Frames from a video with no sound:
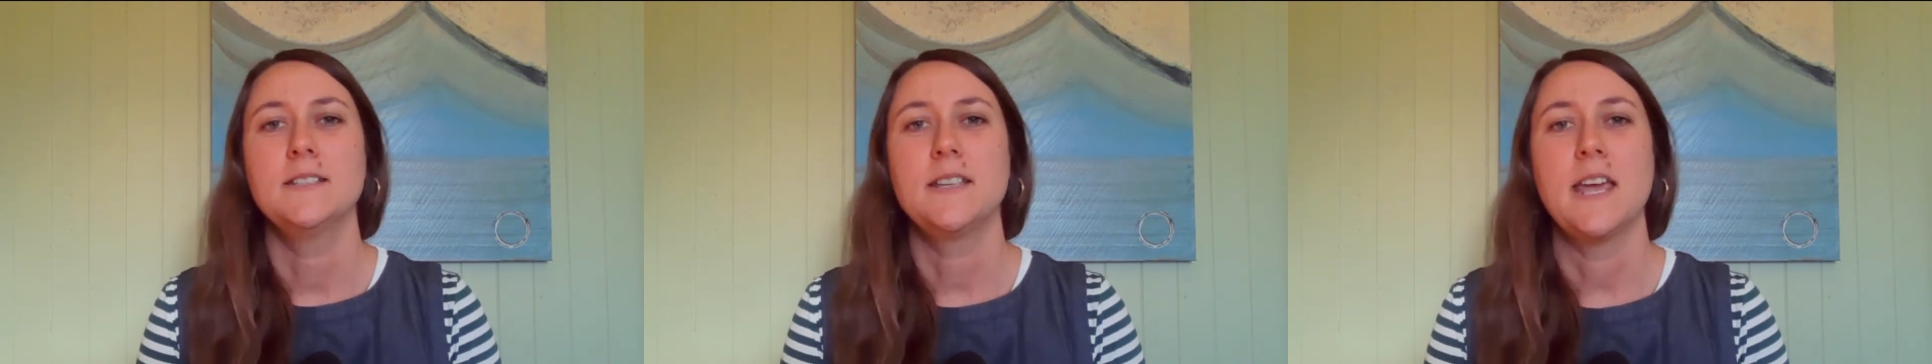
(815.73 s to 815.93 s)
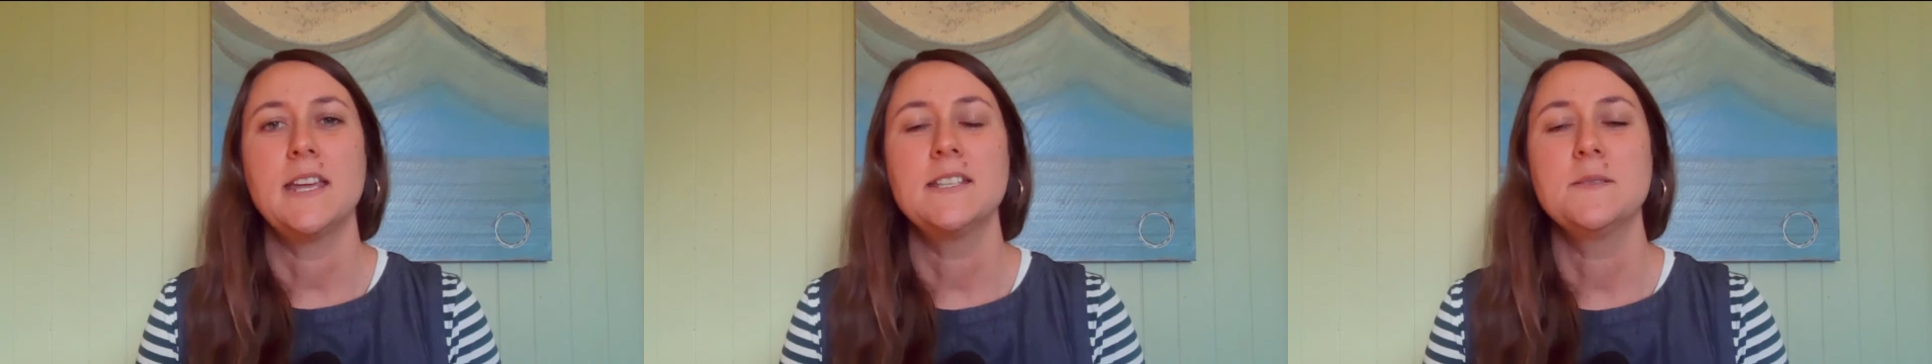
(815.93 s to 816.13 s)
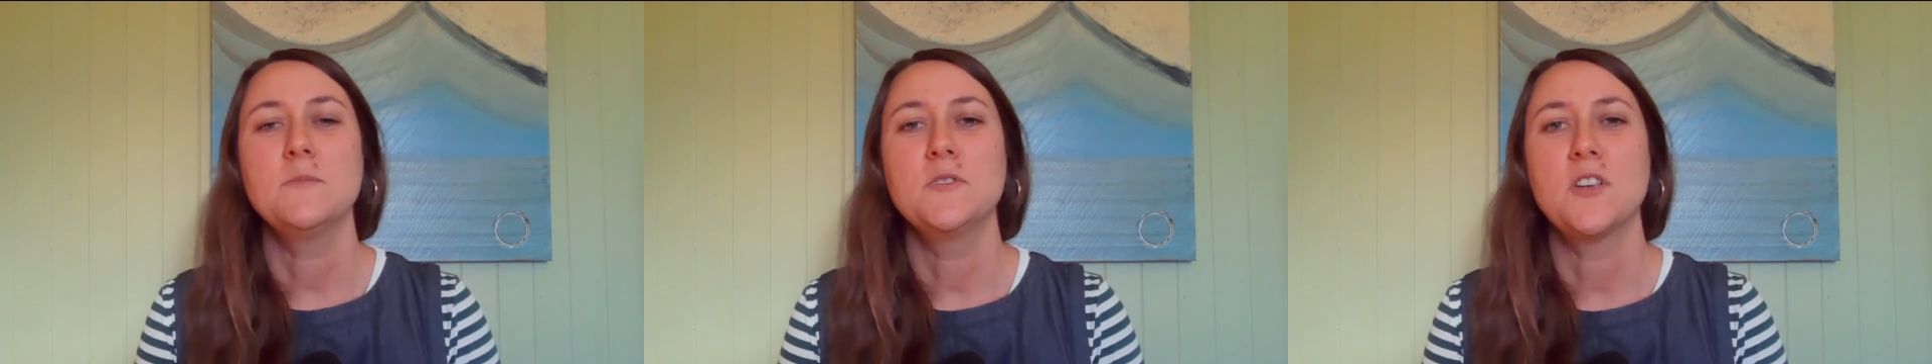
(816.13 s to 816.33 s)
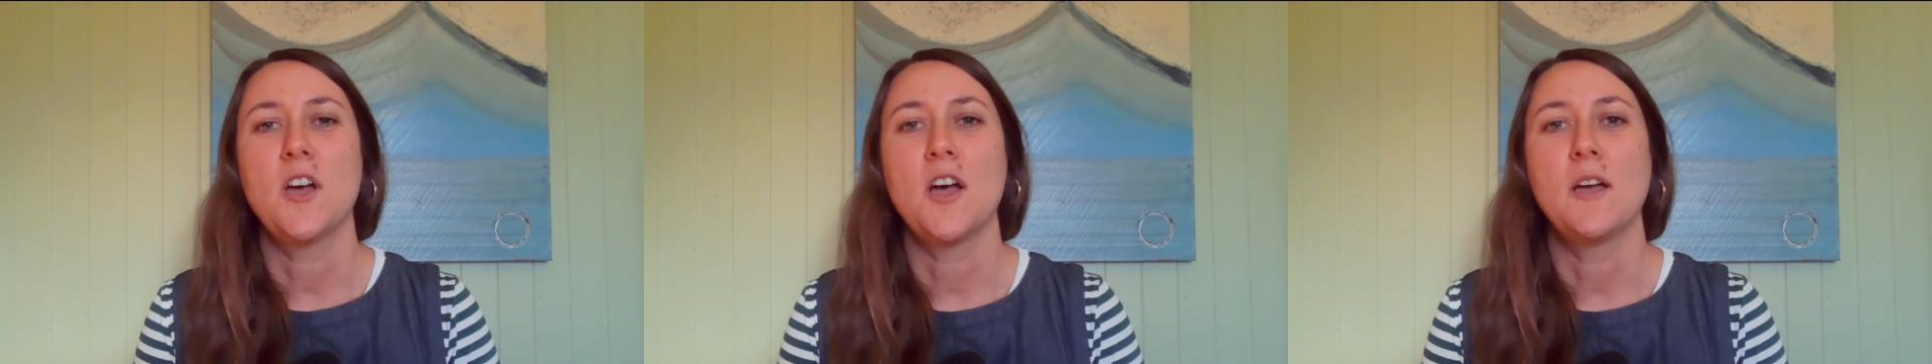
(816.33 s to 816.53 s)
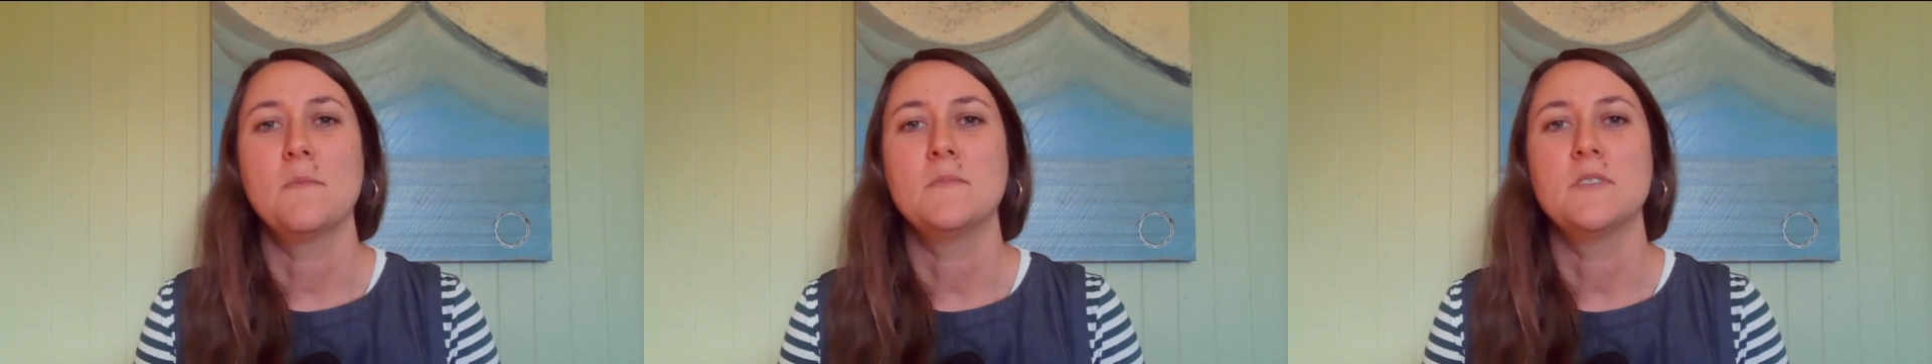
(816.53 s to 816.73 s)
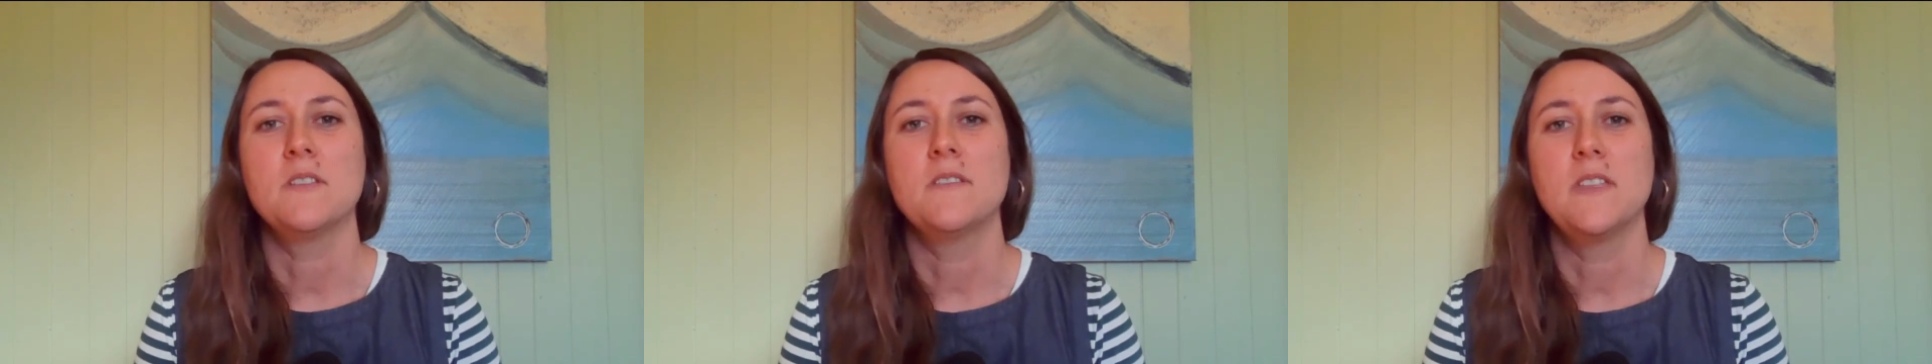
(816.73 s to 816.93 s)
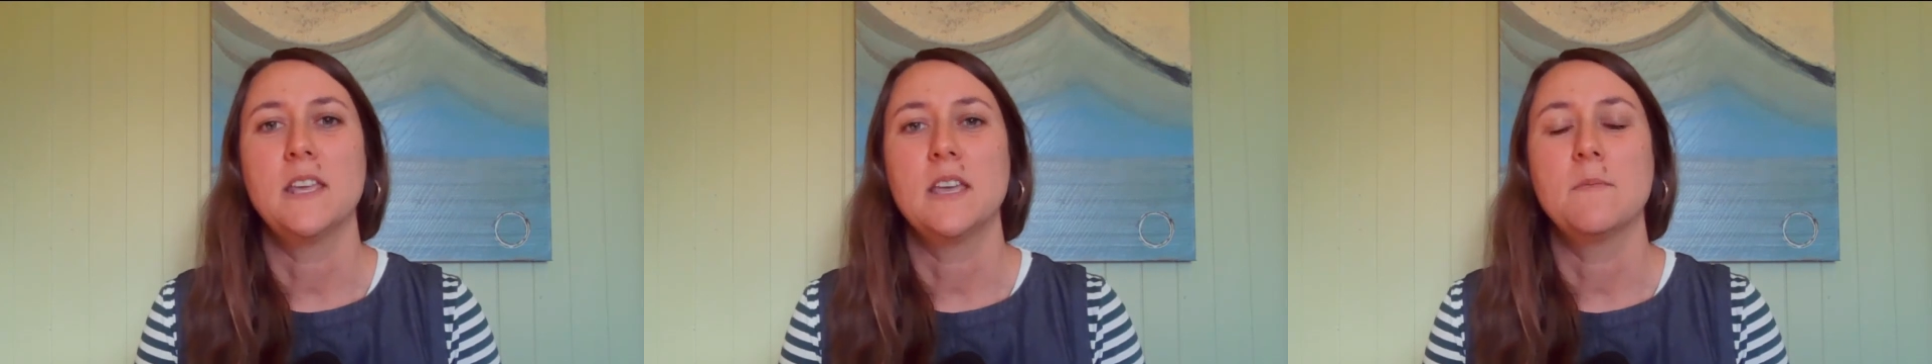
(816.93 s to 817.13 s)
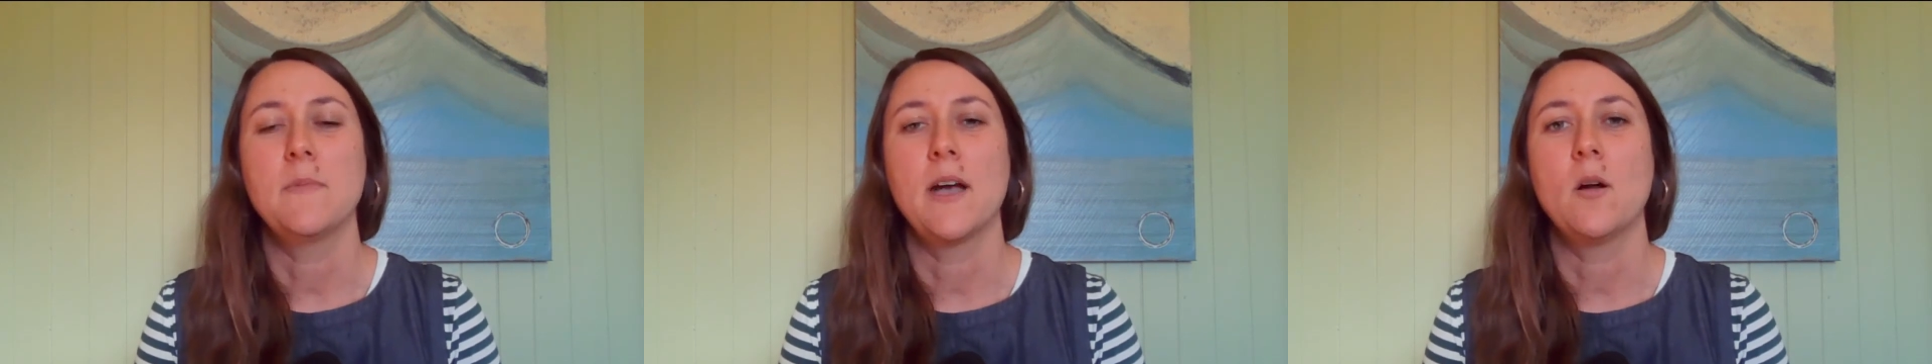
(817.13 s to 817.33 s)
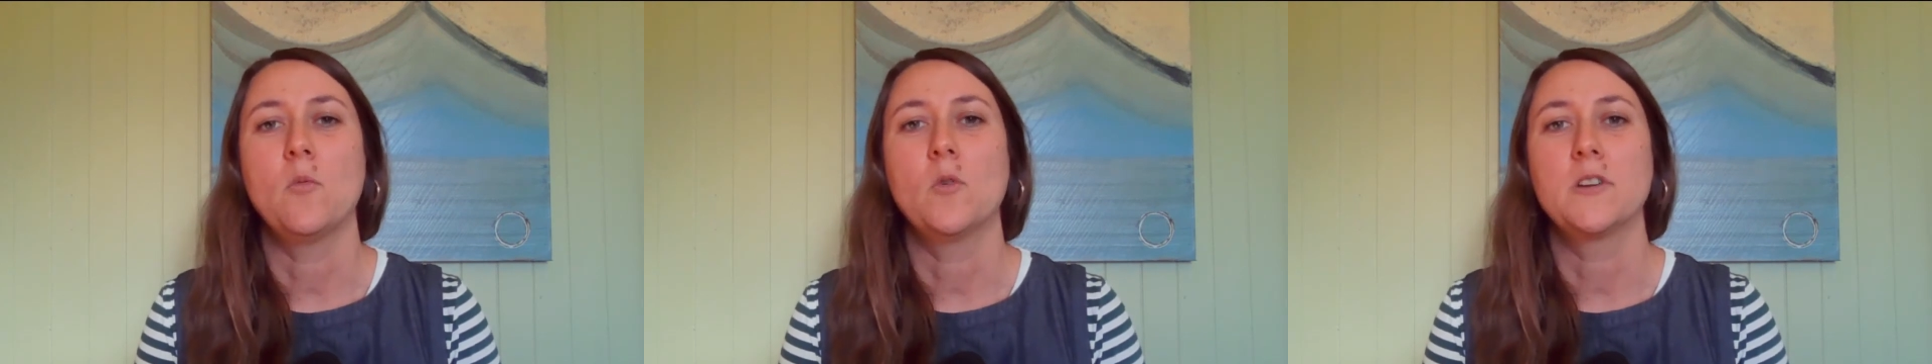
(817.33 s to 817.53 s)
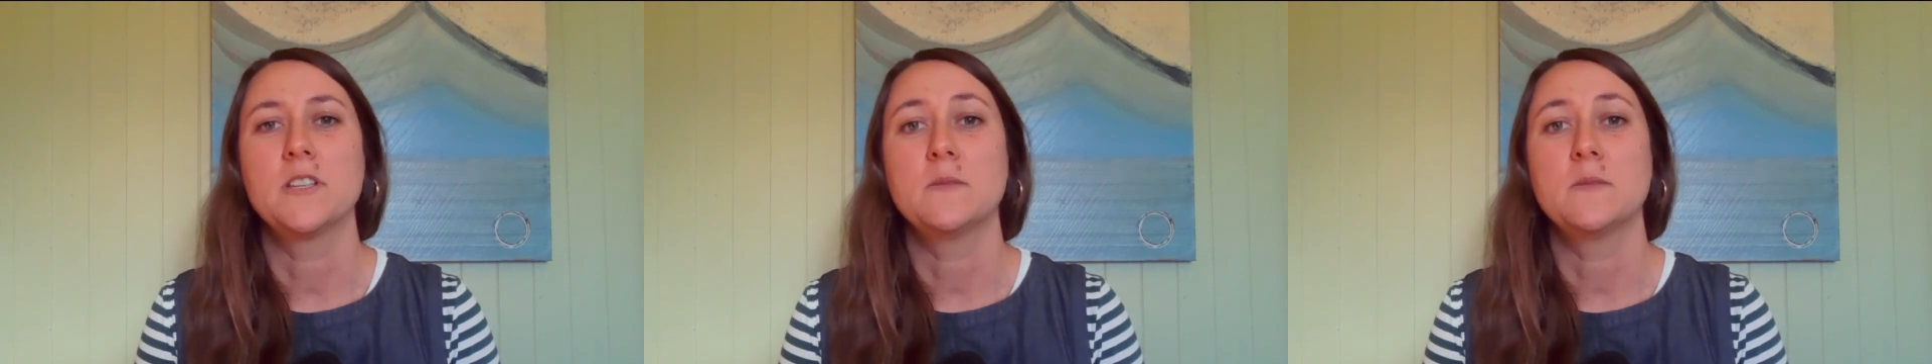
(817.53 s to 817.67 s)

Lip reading: Take some time to think about what